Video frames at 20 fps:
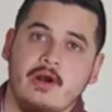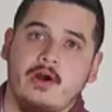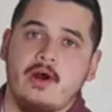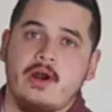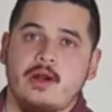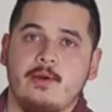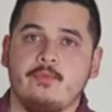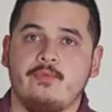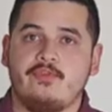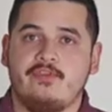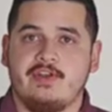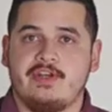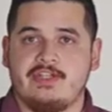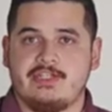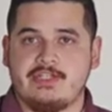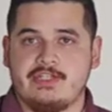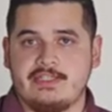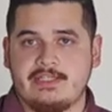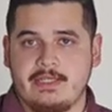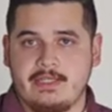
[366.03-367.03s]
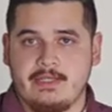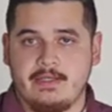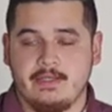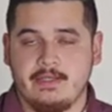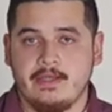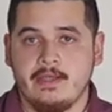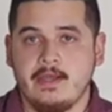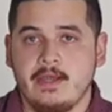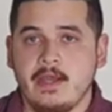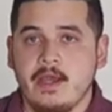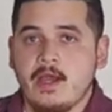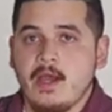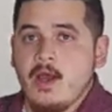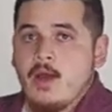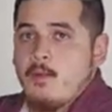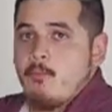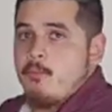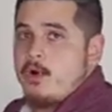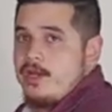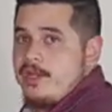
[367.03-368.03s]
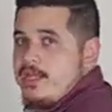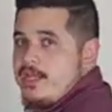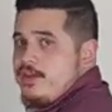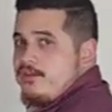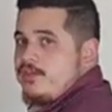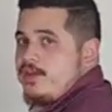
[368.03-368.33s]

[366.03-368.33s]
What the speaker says: arm finishes it. But if